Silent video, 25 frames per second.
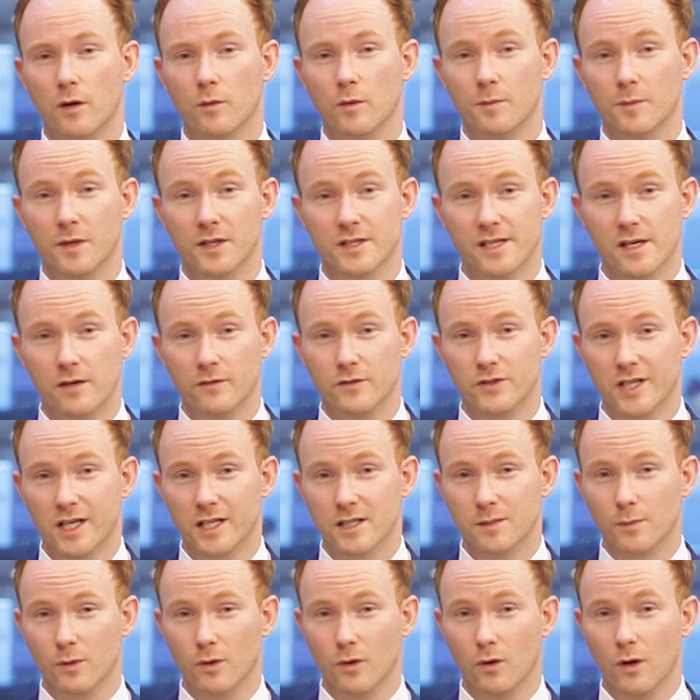with myself,
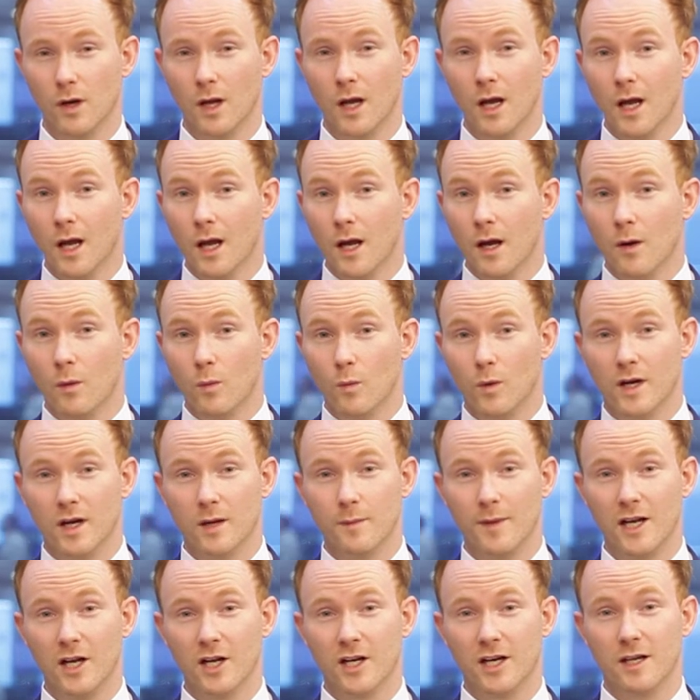Jasper Lawler. We're going
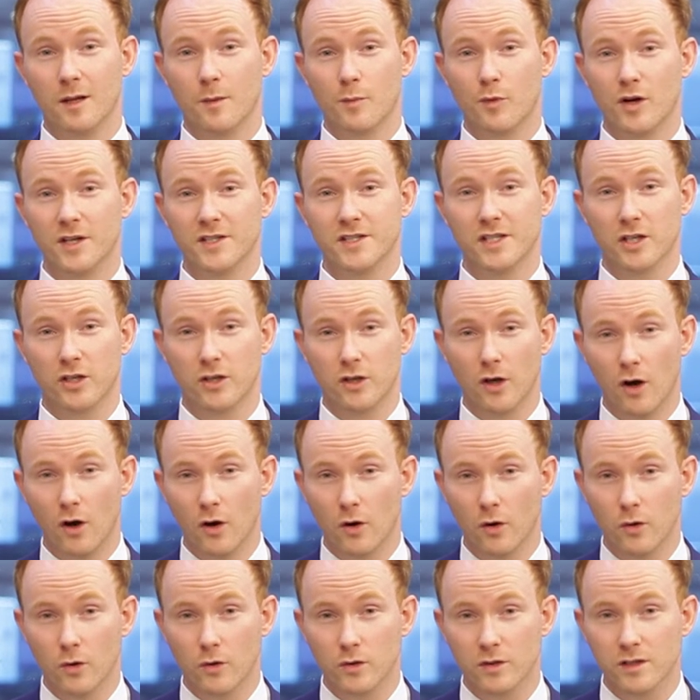to be looking at the price of
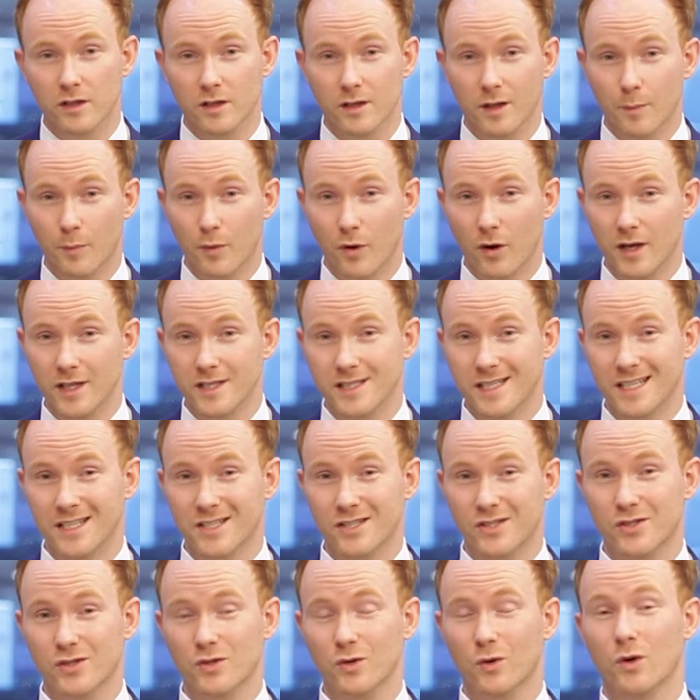gold. The price has
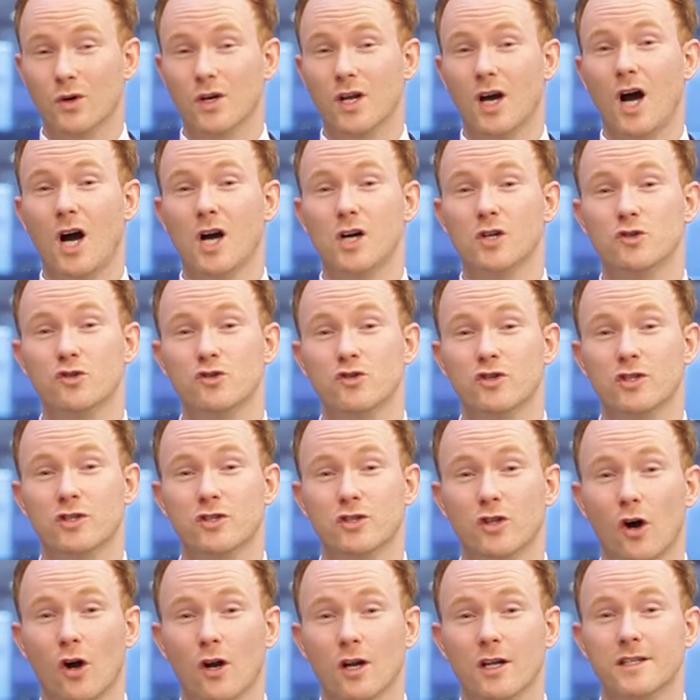soared
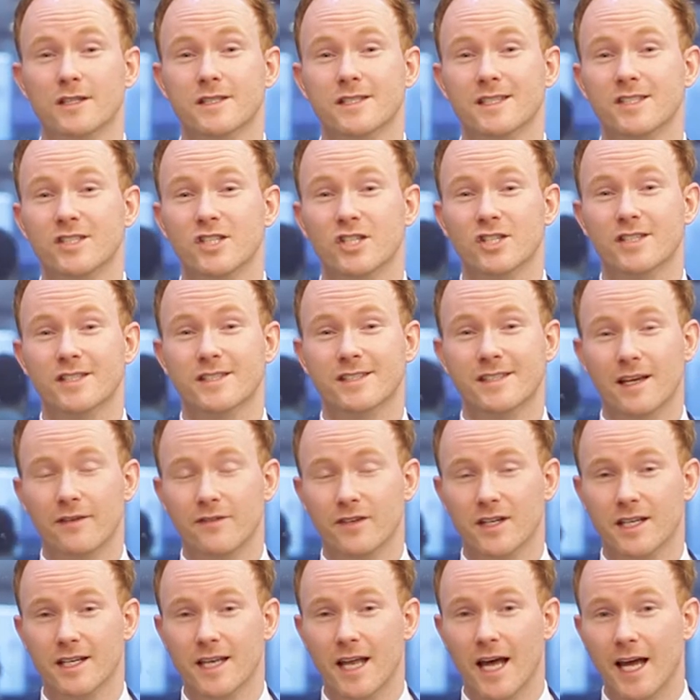$100 in just
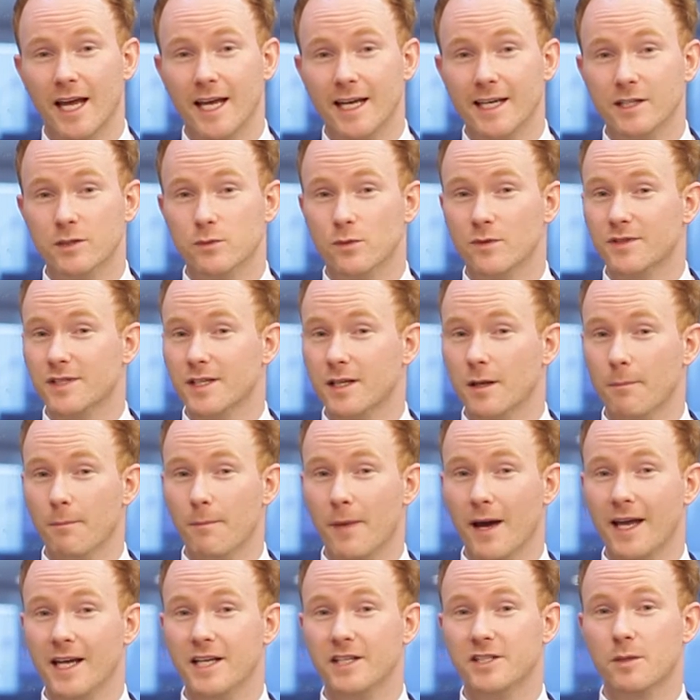seven days. We've seen a
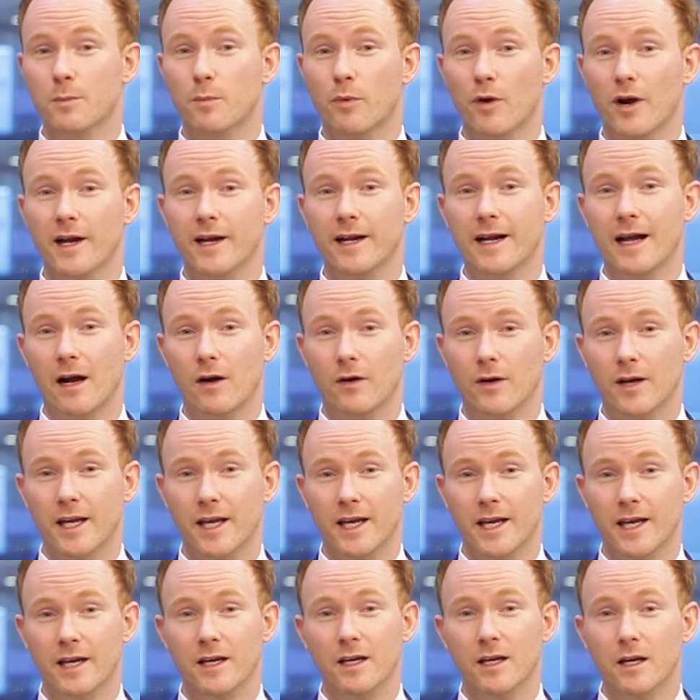major breakout
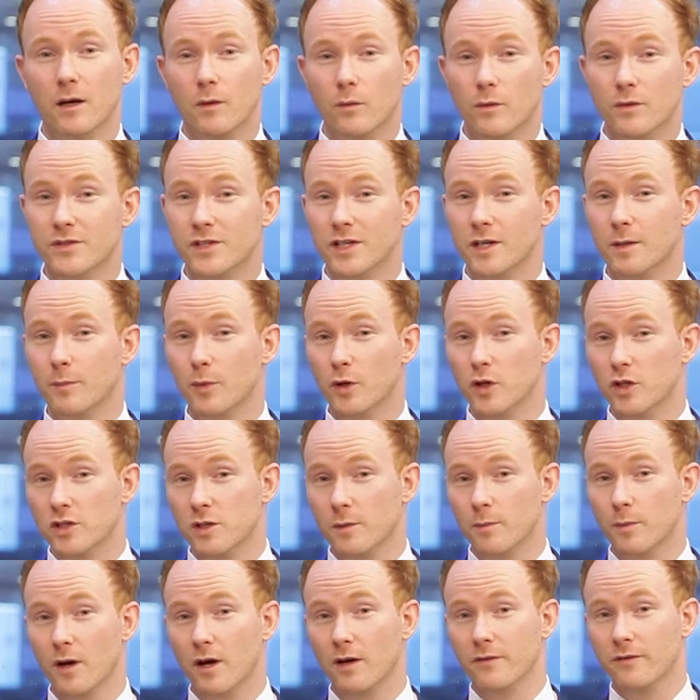here. We've seen a push
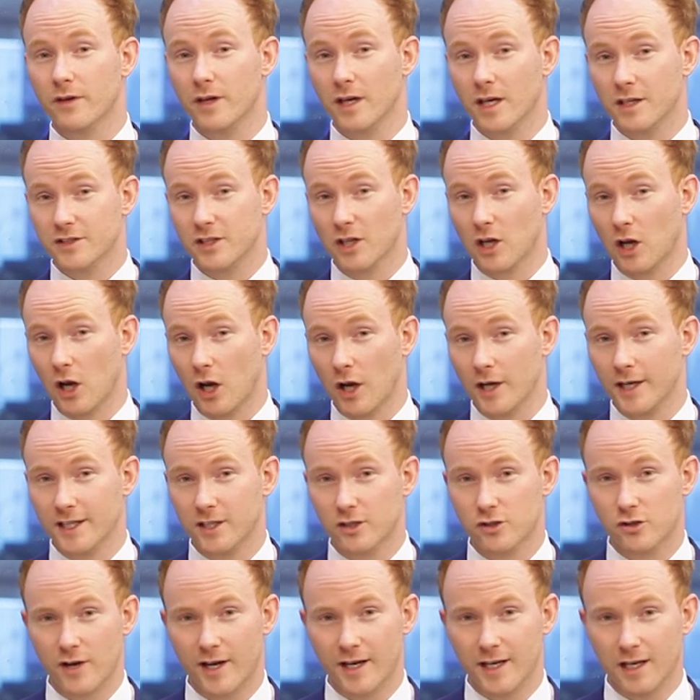above a, declining
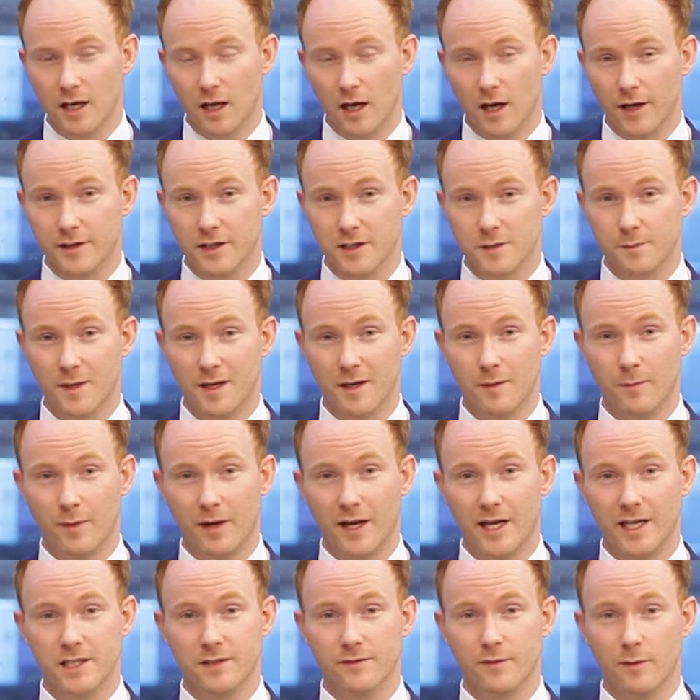trend line that's been in
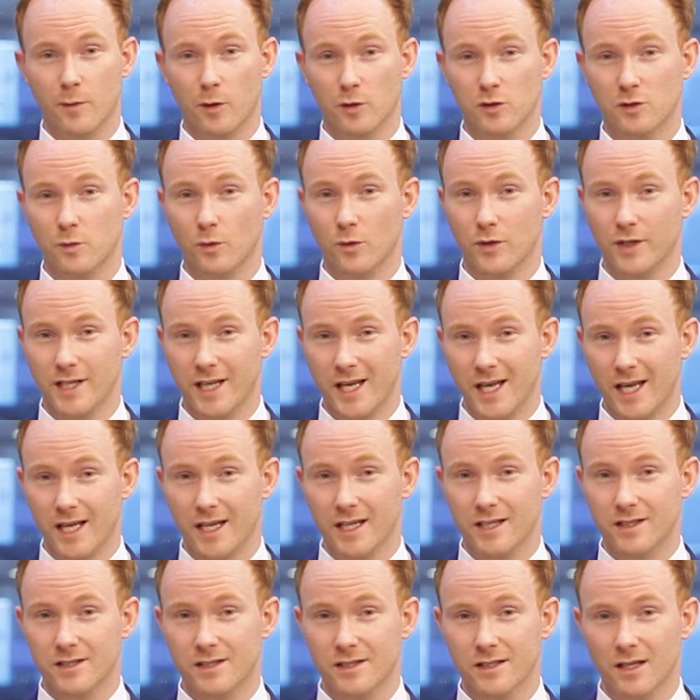place for multiple
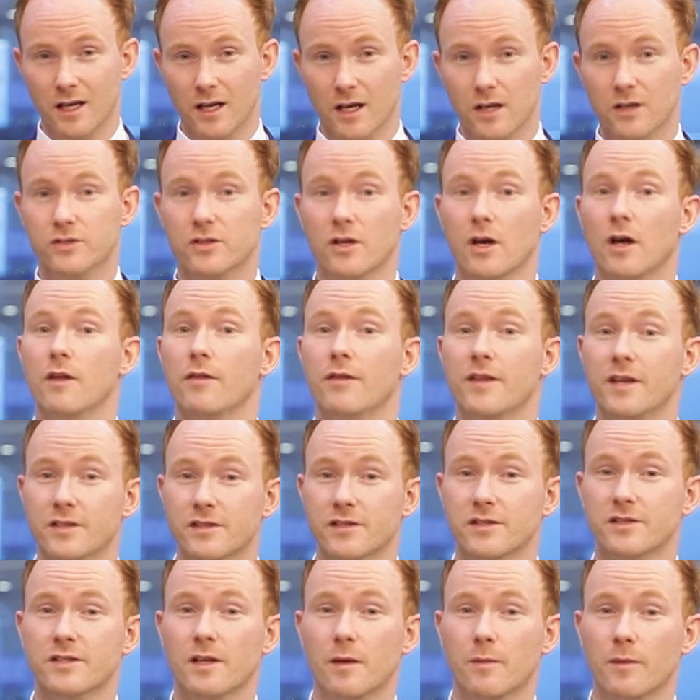years. So this
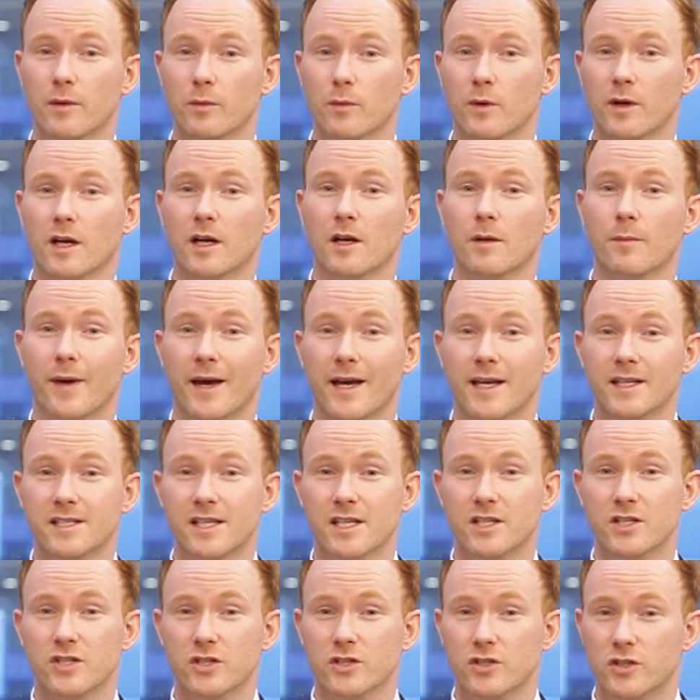is something we're going to pay
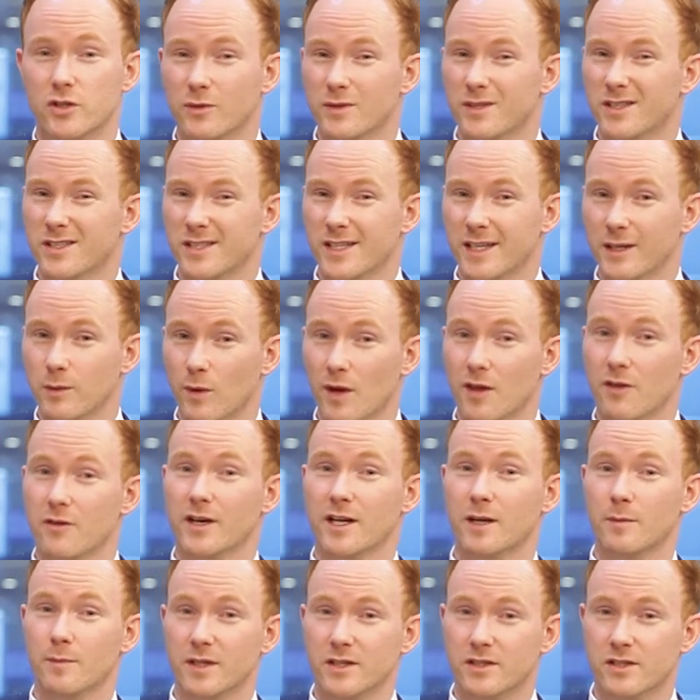attention to and see whether it
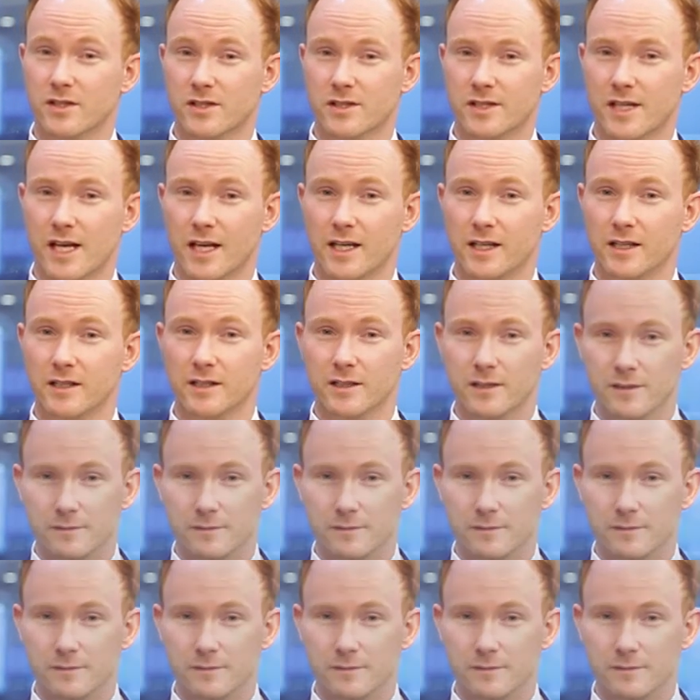can be sustained.